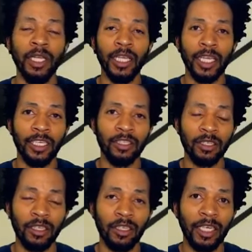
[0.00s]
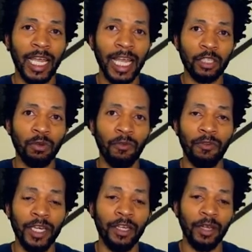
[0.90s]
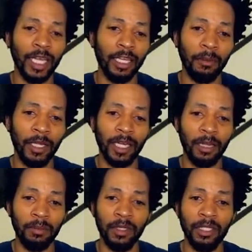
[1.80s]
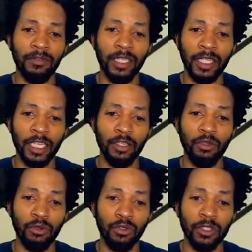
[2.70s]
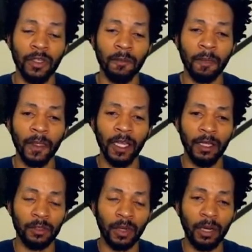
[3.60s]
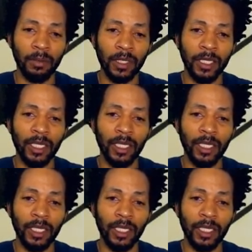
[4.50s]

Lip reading: it's an actual video element, I believe, that they used. It's probably a